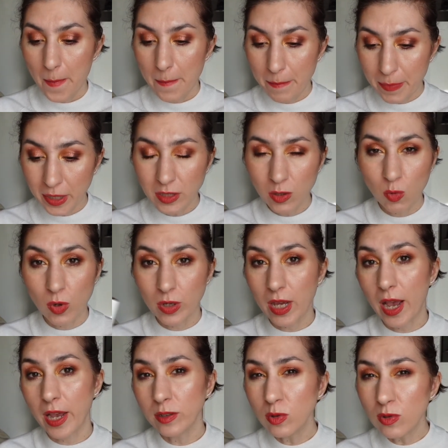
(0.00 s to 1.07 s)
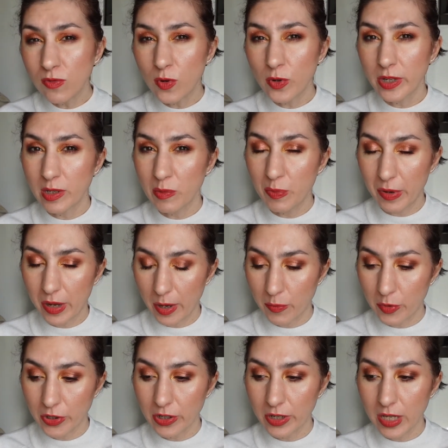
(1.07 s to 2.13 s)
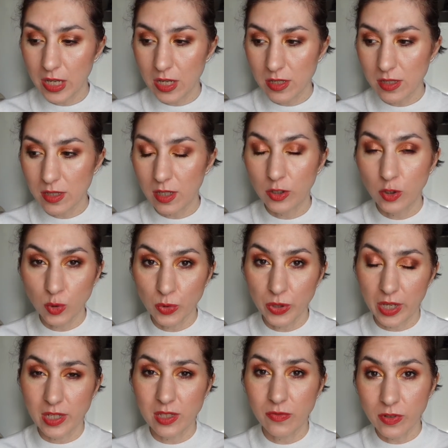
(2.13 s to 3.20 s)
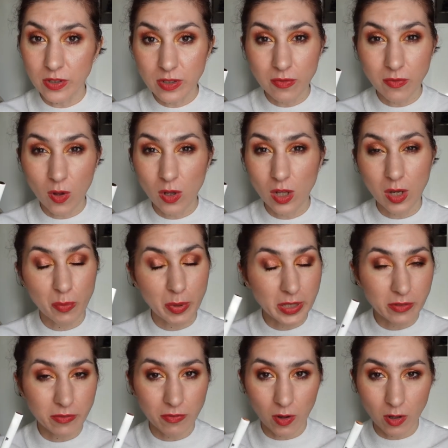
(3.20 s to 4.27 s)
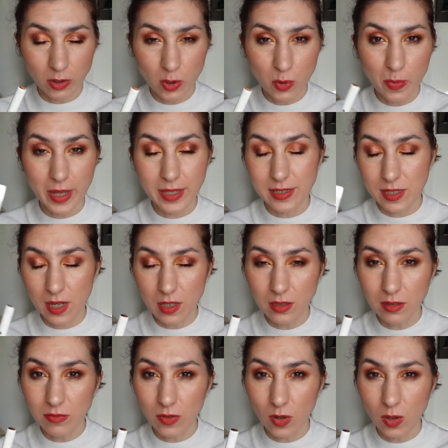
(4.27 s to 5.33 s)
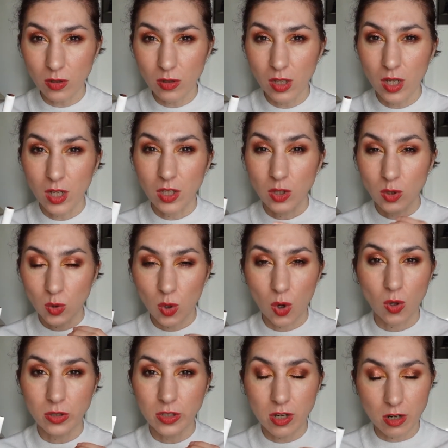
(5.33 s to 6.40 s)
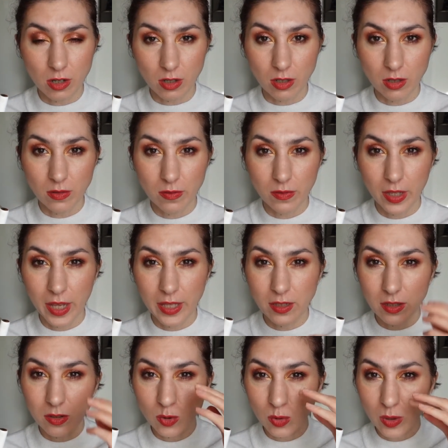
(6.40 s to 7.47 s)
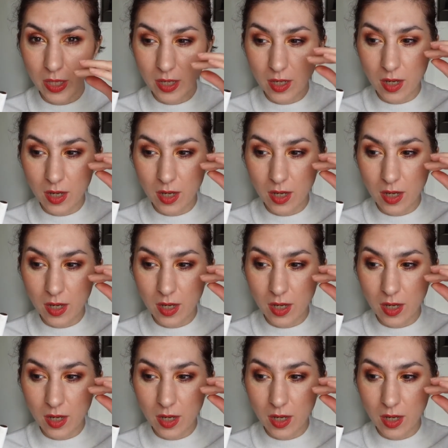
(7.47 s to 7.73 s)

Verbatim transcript: But what I look for in a primer is two things. First of all, a bit of volume and second of all, to hold the curl and to like